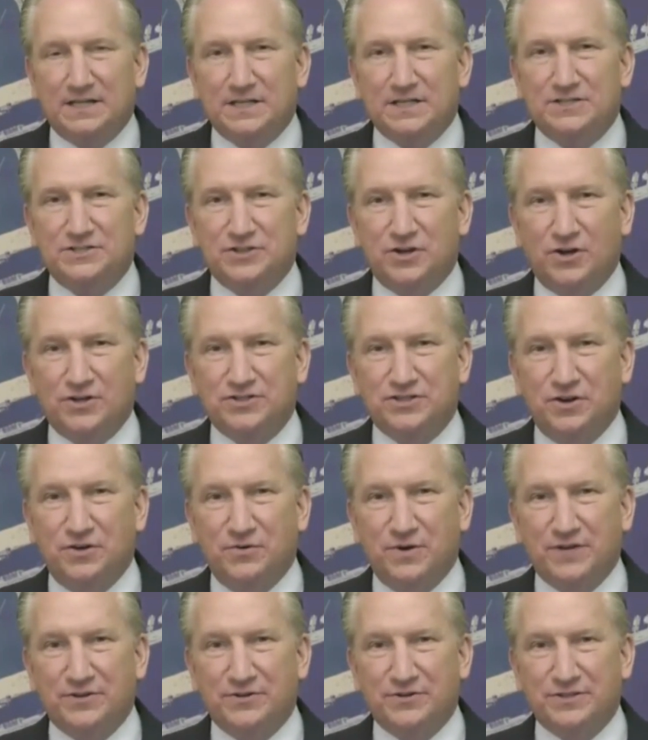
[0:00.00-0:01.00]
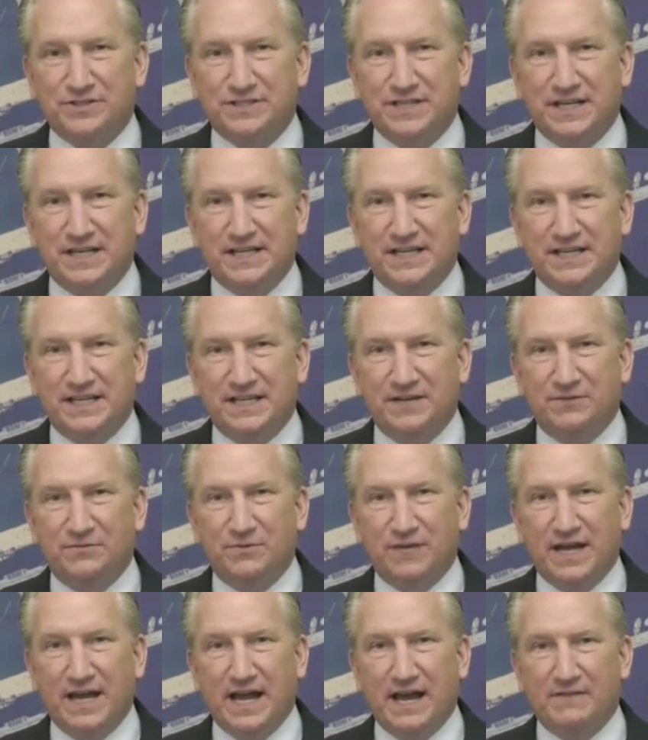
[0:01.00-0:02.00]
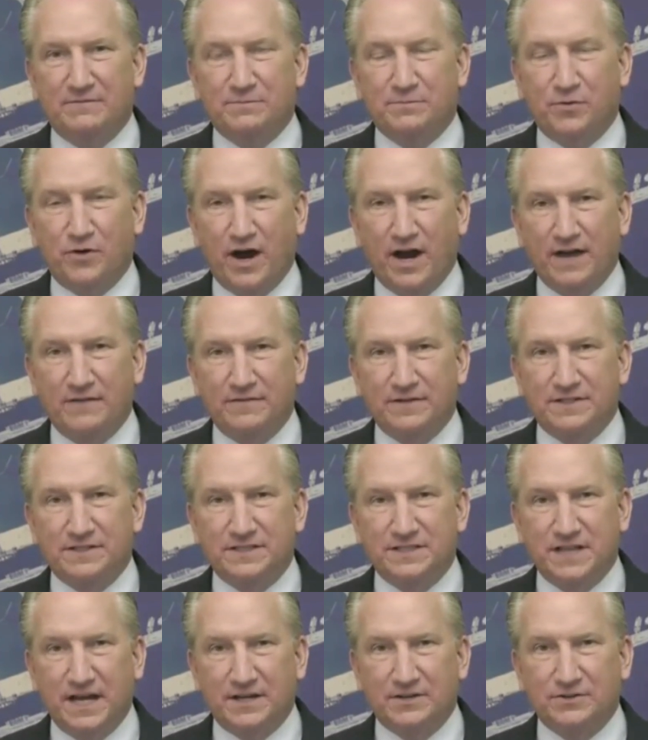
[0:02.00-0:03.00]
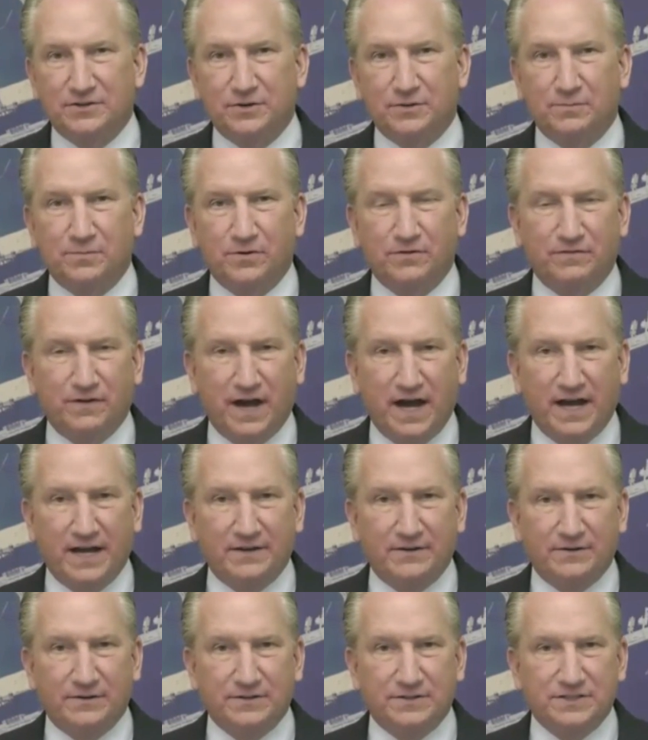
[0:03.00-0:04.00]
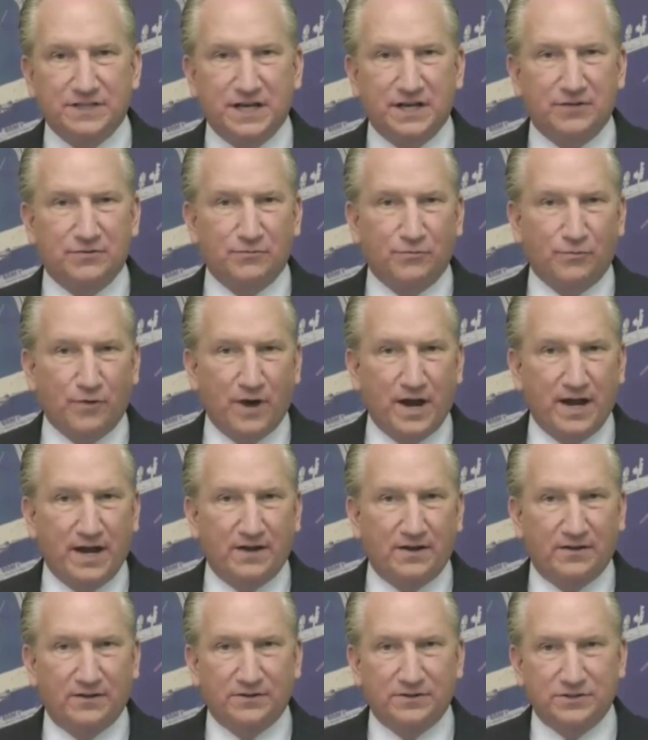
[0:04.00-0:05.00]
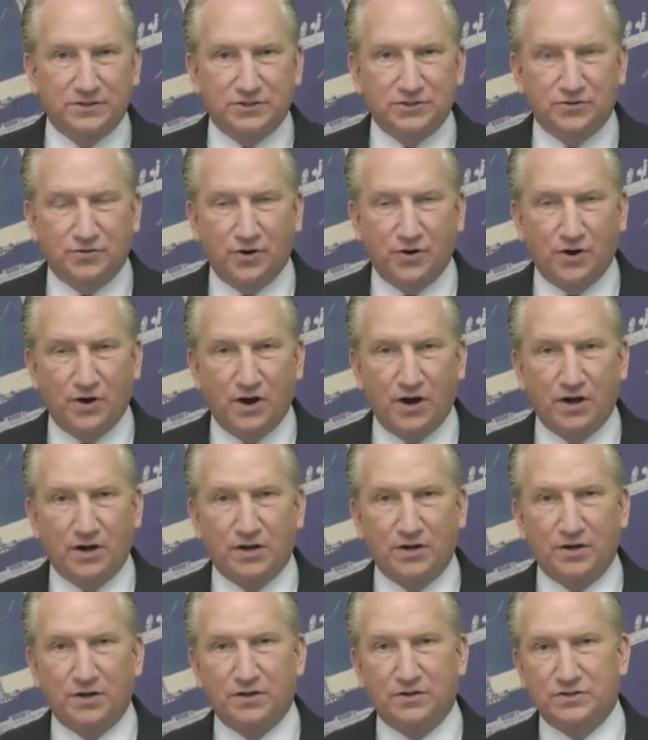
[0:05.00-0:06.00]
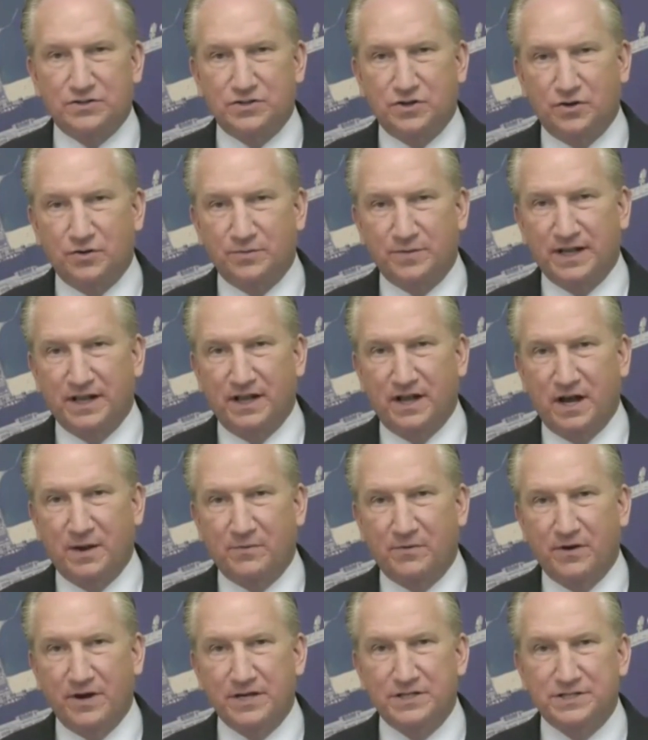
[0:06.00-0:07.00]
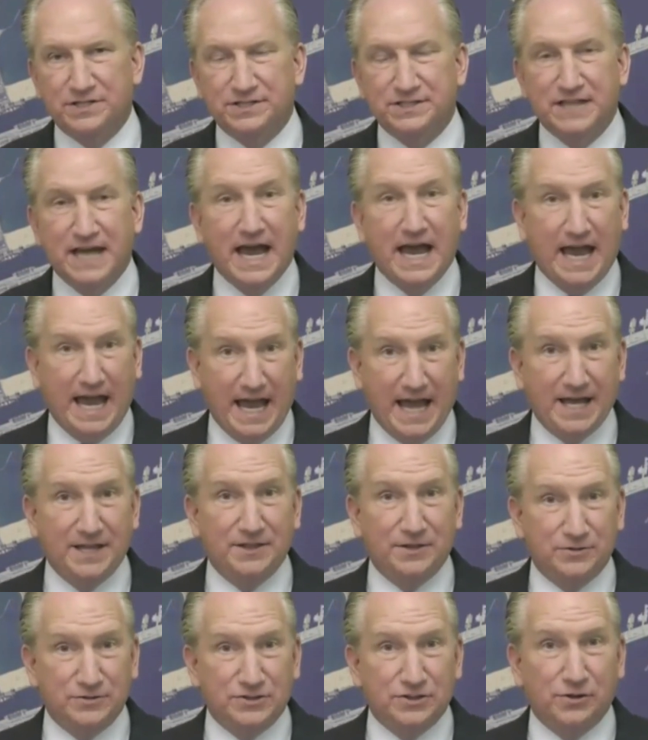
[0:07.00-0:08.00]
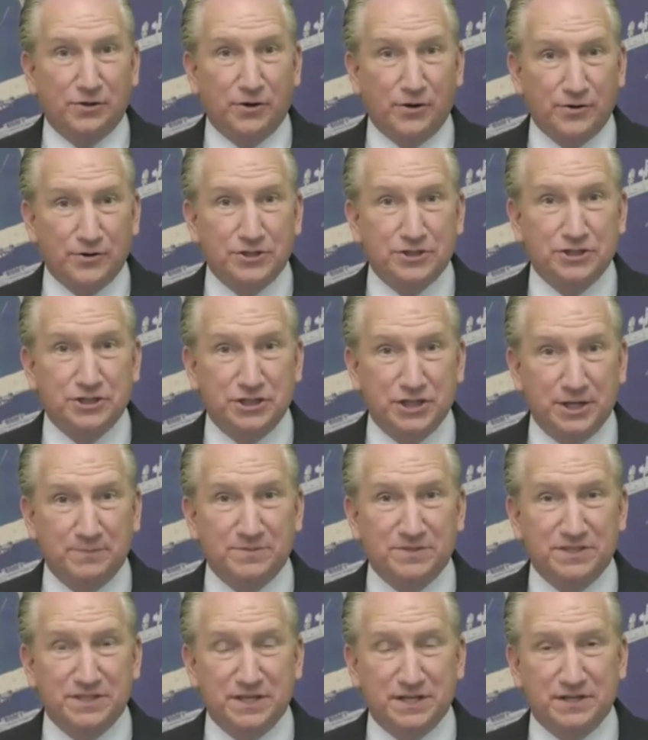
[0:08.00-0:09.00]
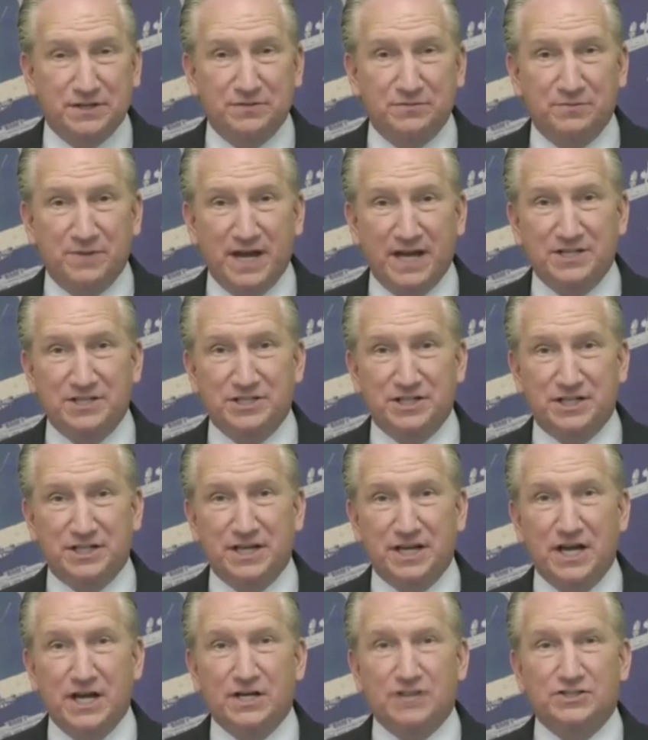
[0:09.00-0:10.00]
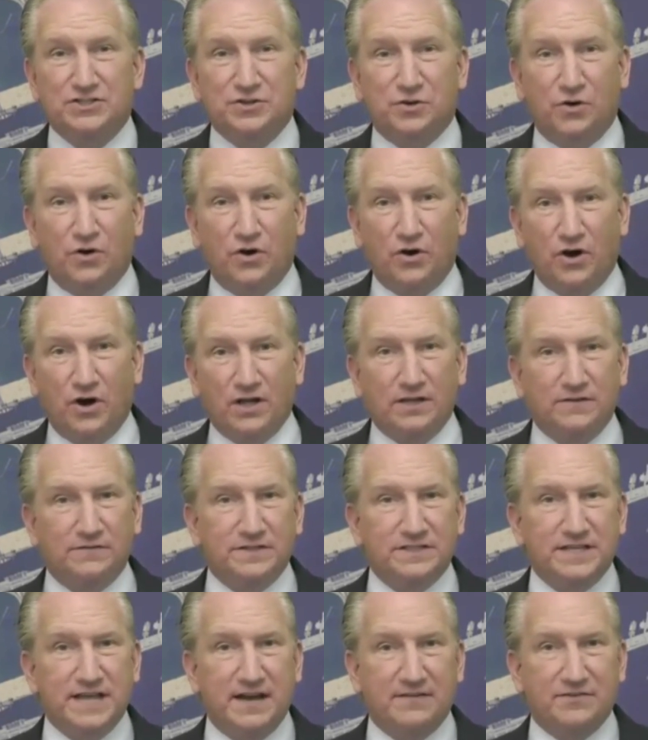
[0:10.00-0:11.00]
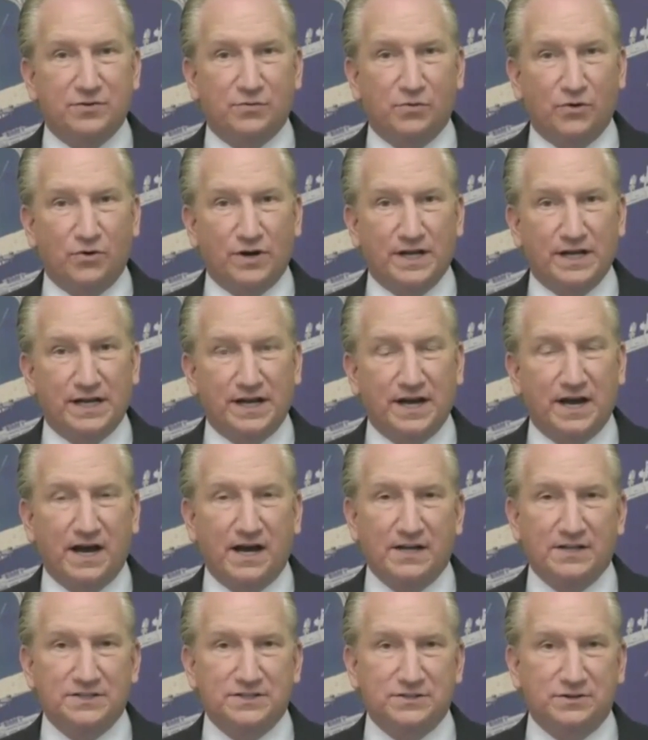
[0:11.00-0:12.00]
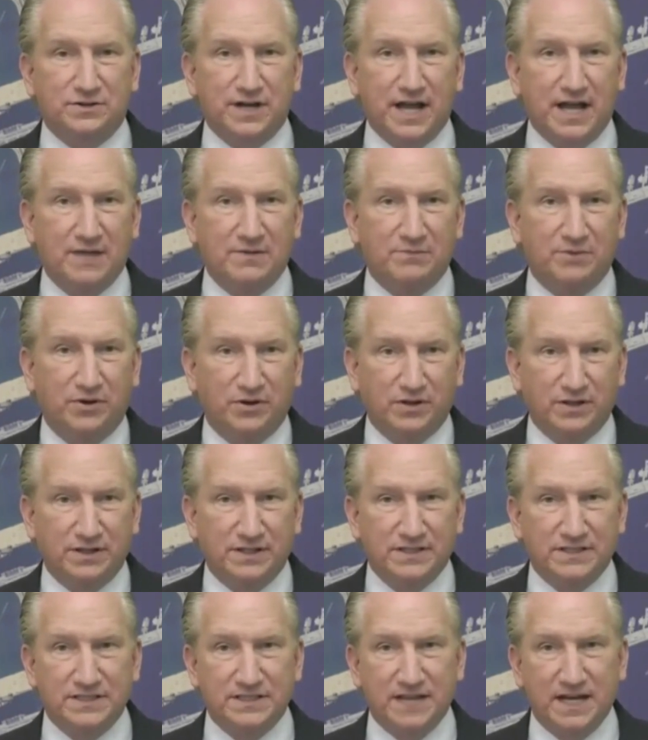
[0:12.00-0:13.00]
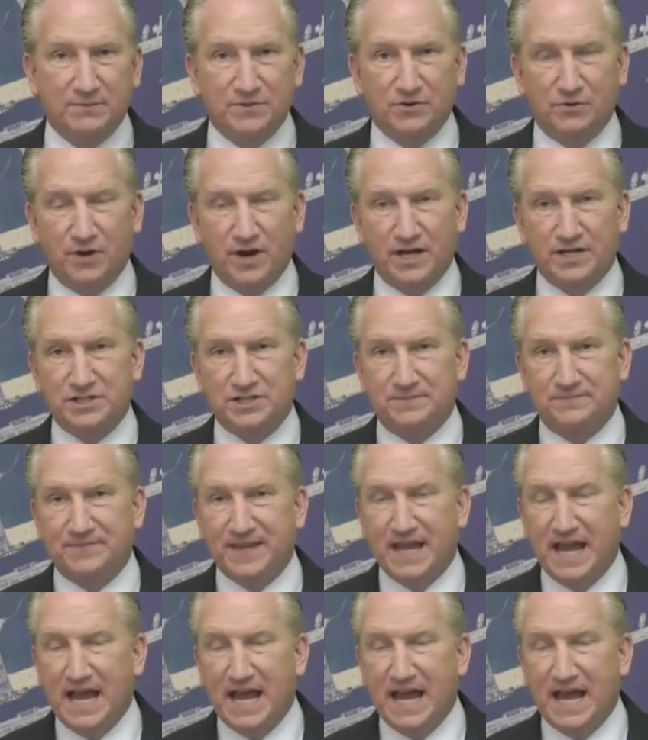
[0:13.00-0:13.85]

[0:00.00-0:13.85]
It's also interesting in that we have private sector providers in rail, truck, terminal operations, and those large ships that you mentioned. So all of us have to work in concert and pull in the same direction.